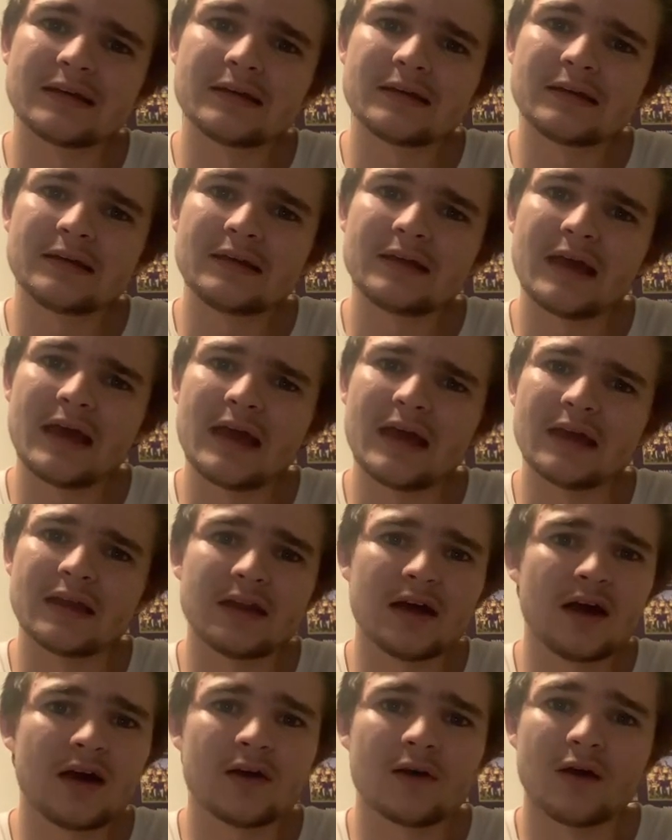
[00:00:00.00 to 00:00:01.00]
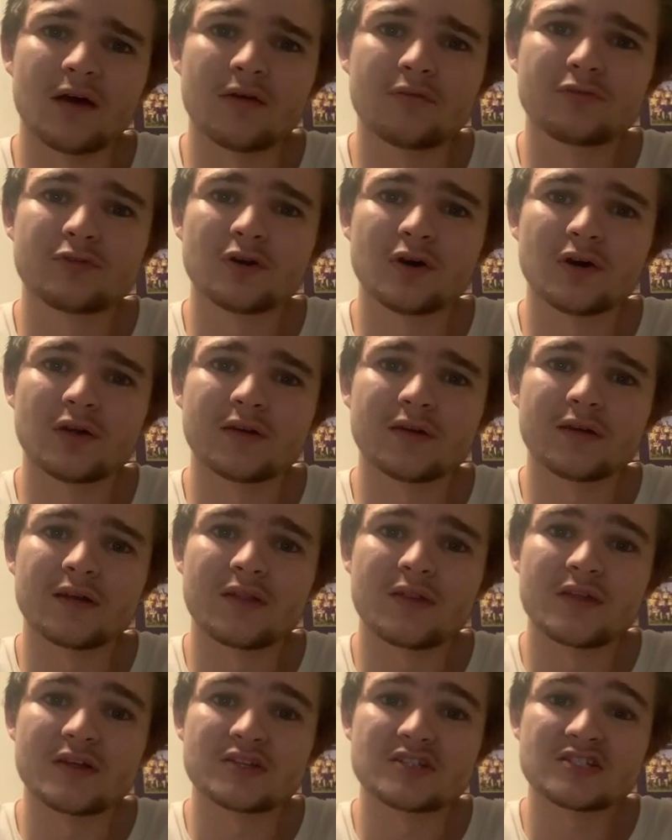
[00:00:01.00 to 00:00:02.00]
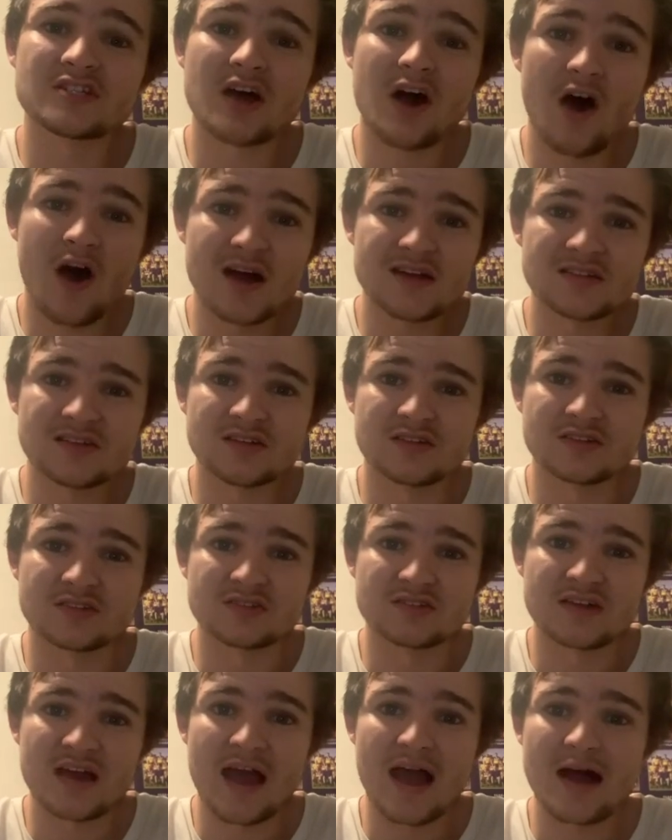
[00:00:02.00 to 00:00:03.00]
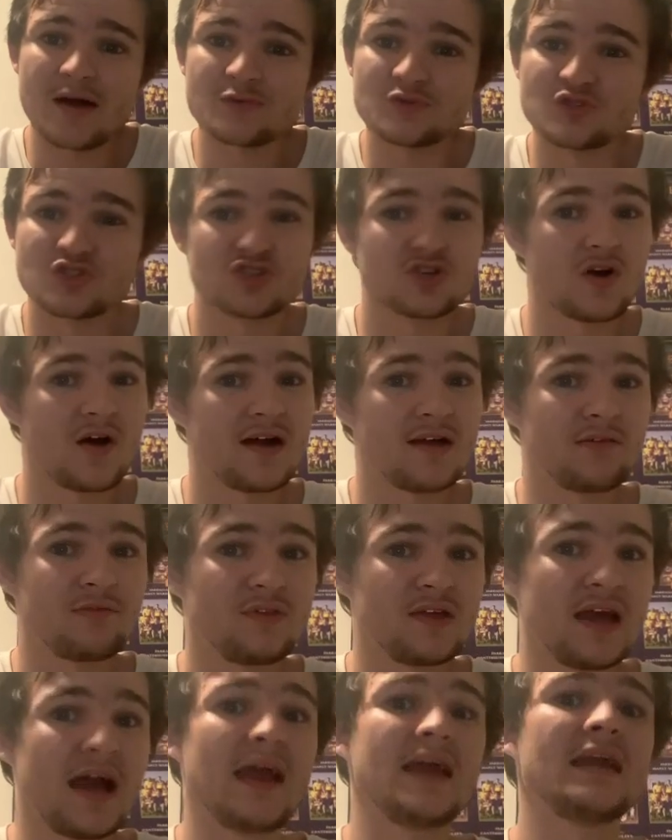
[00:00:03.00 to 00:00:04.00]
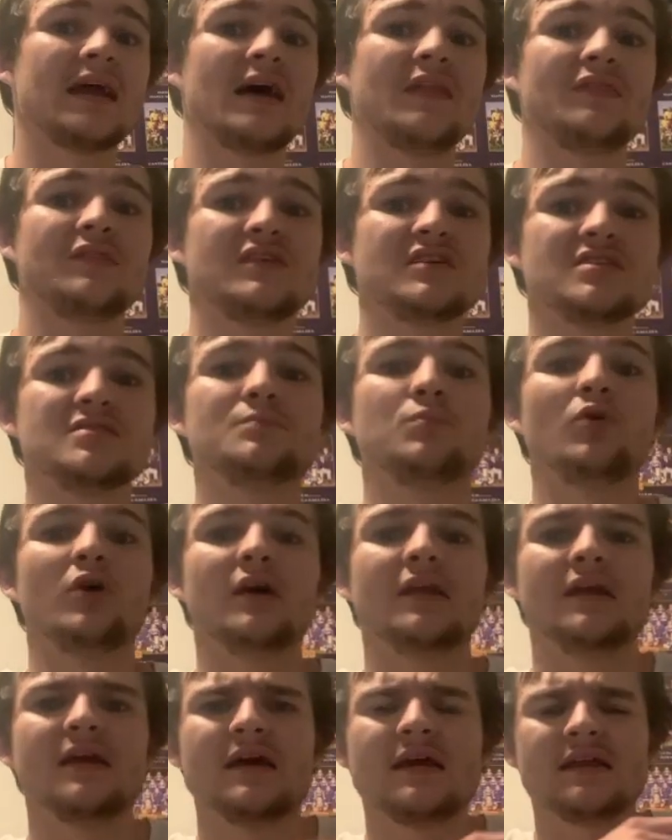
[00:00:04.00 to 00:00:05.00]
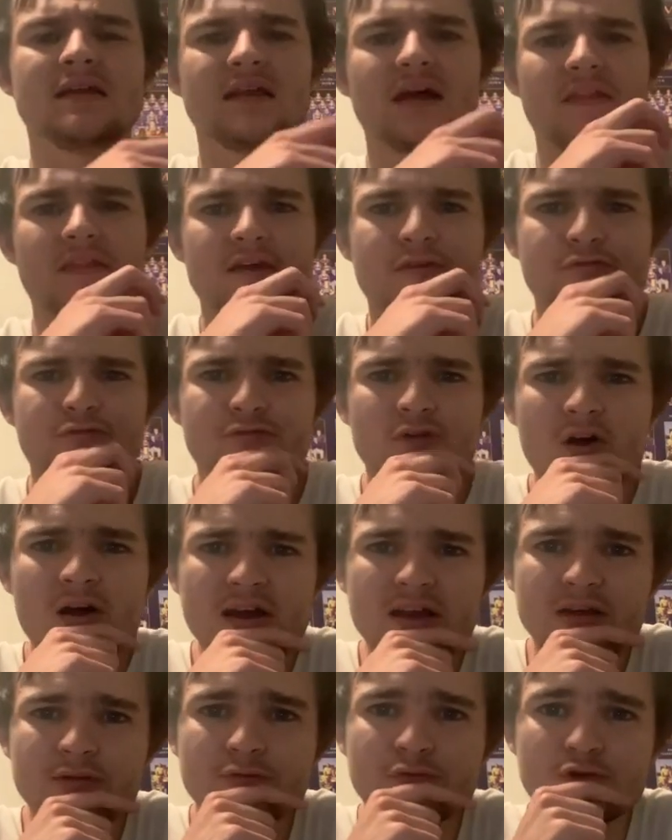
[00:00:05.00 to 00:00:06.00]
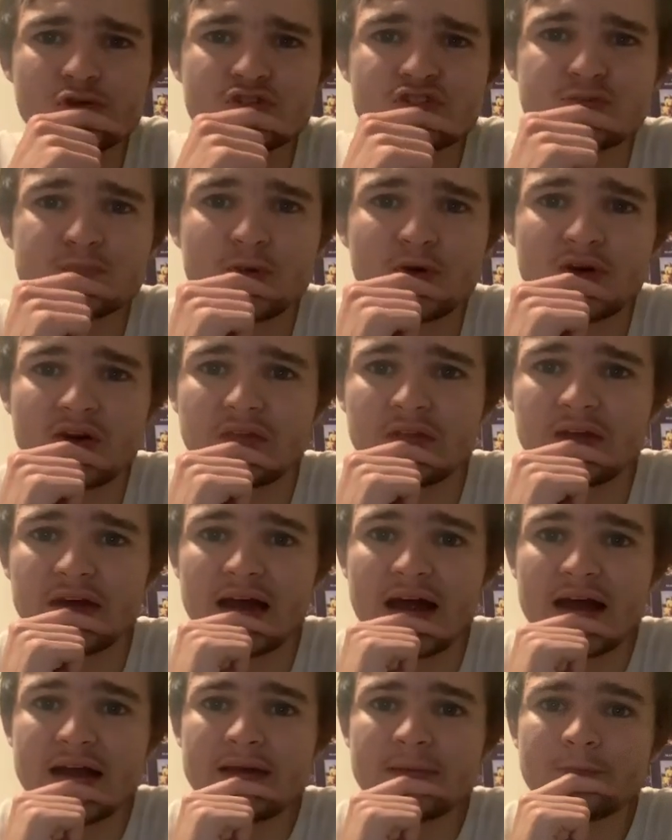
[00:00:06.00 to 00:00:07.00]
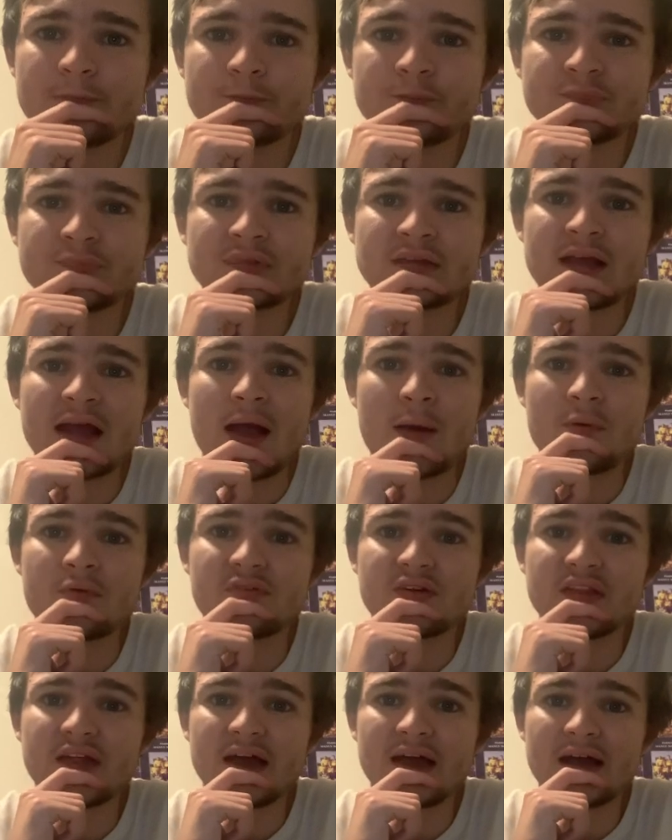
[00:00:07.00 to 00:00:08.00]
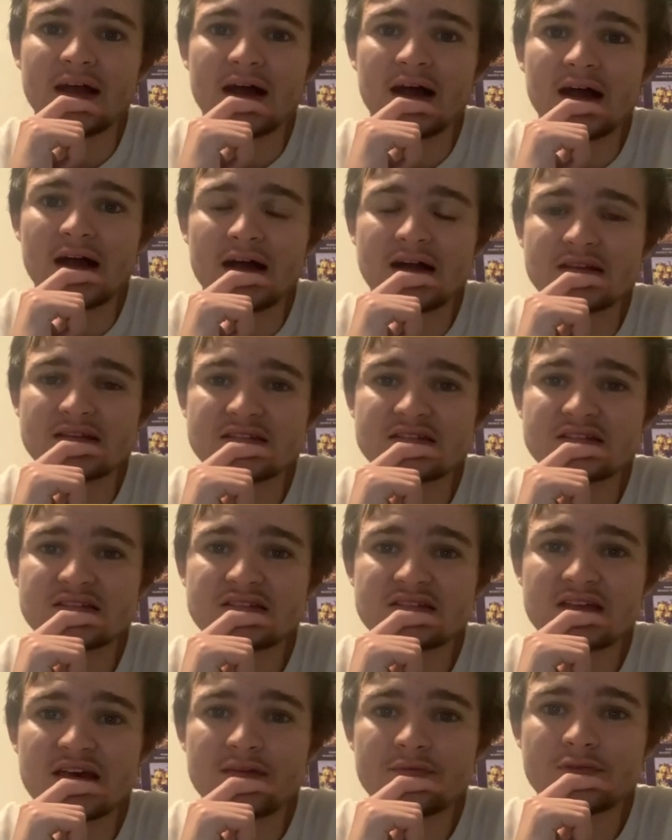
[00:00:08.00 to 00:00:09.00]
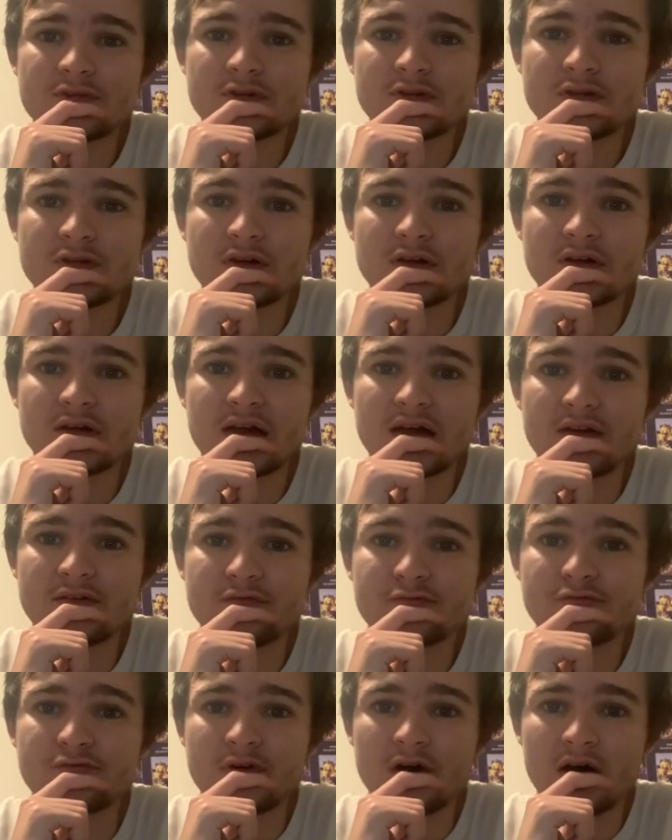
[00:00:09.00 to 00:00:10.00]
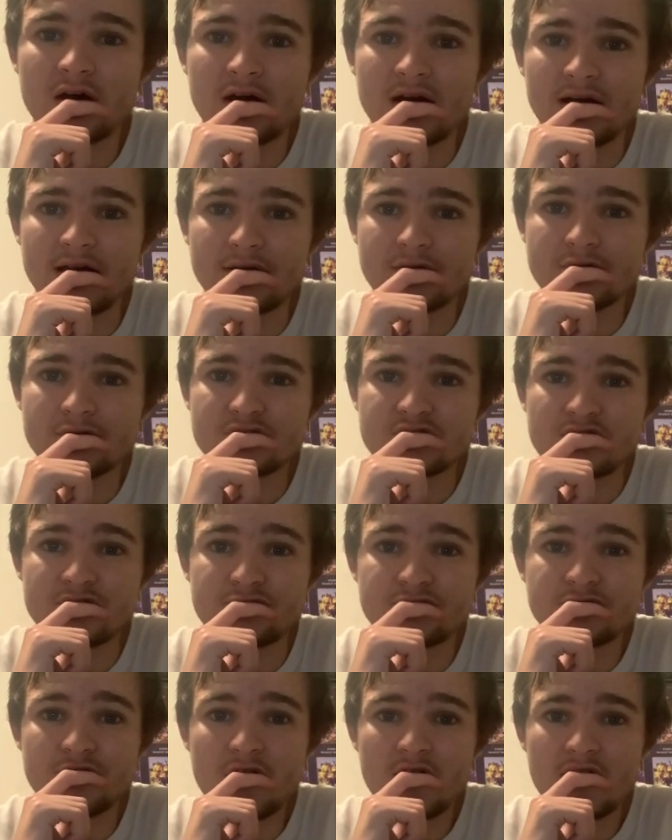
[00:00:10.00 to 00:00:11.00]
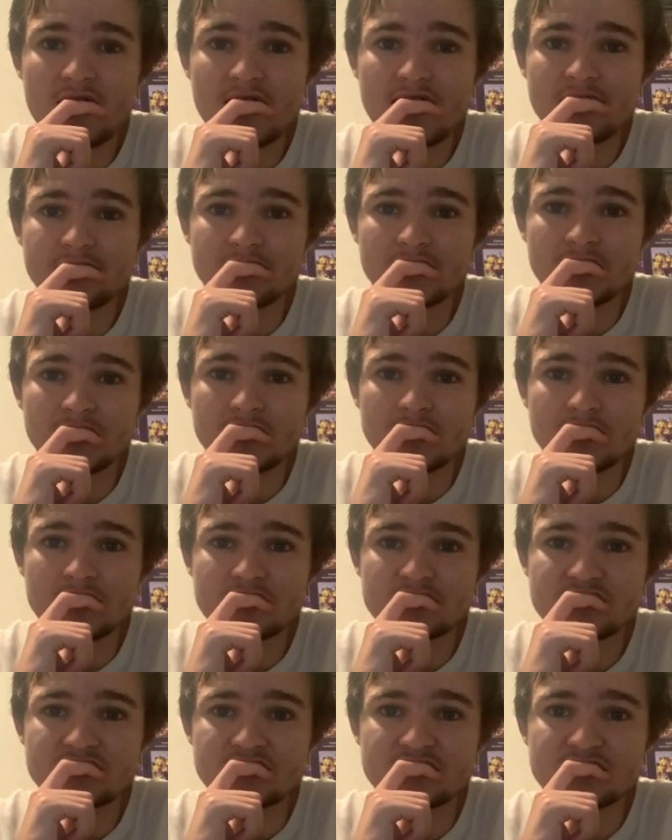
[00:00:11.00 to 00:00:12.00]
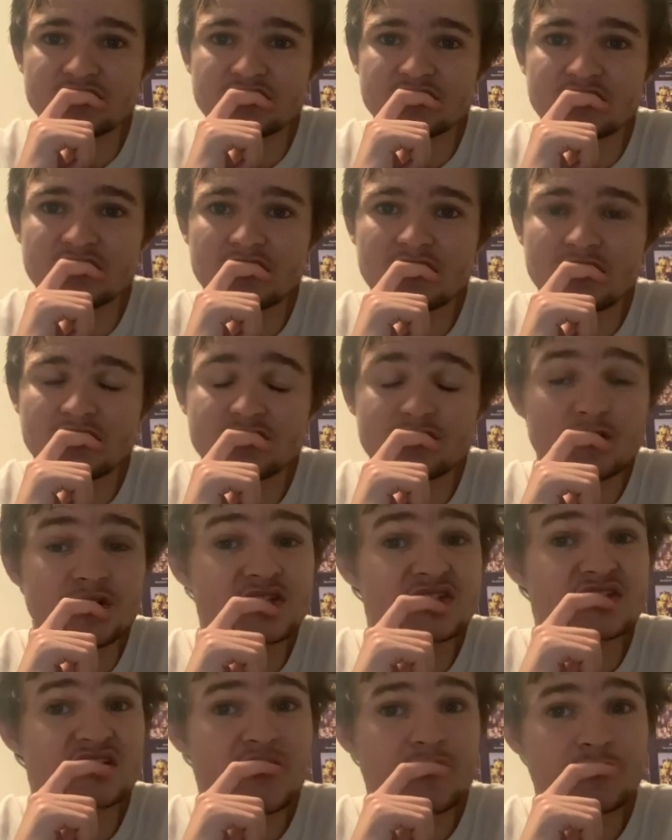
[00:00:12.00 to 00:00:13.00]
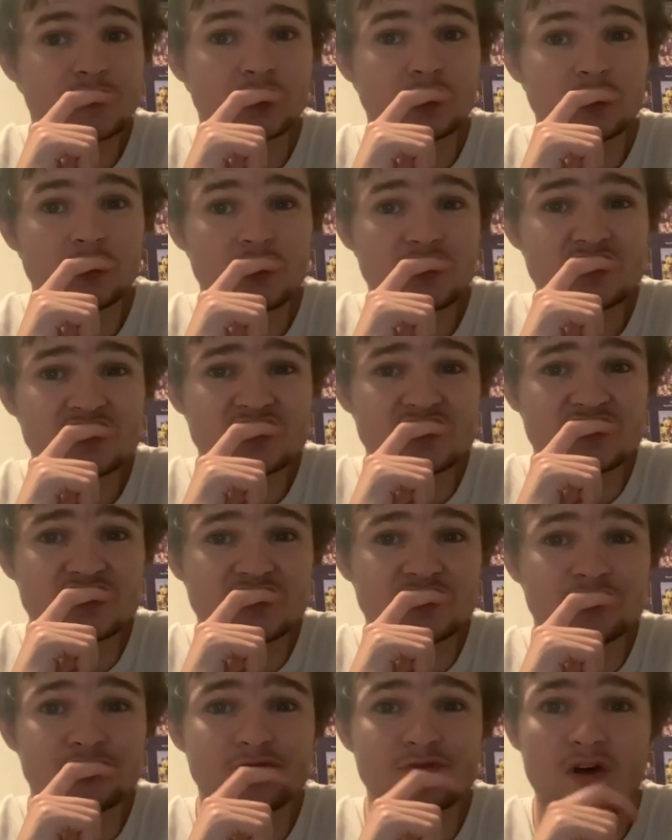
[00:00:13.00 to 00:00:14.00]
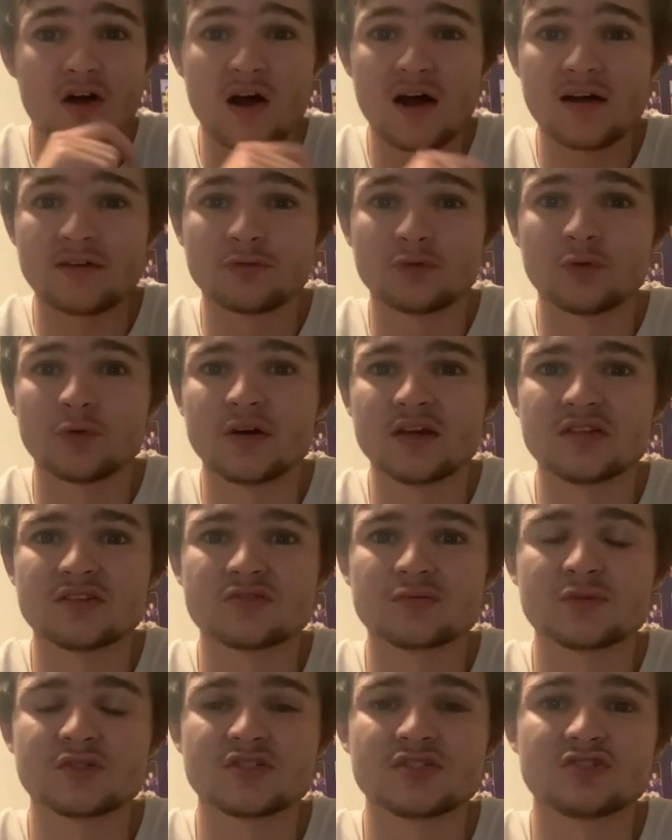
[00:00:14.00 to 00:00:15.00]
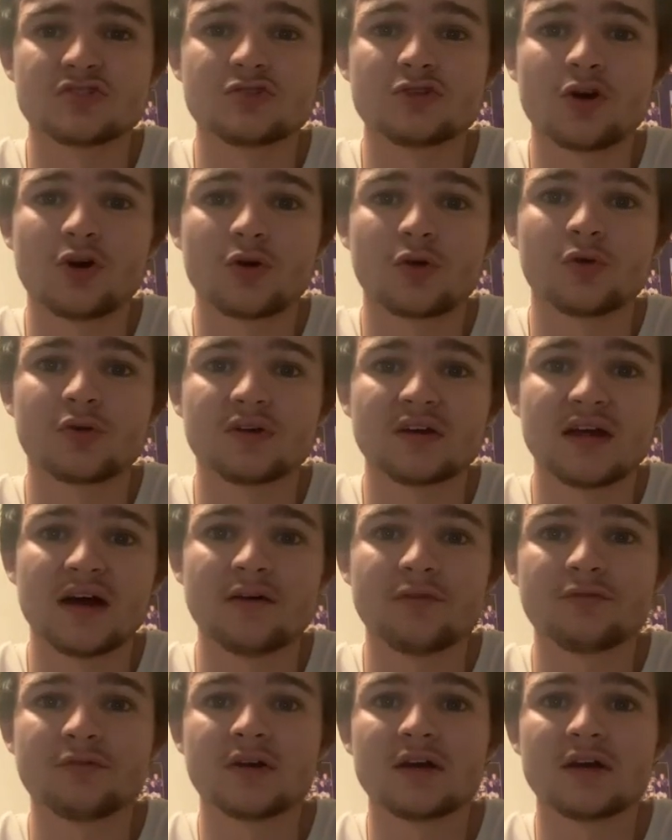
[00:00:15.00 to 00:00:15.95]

yeah, no, I've got the Titans outside of the eight at this point. Now they're fighting for a spot in the eight. However, they are seven and five. So five losses, sorry, seven losses and five wins, which is not good enough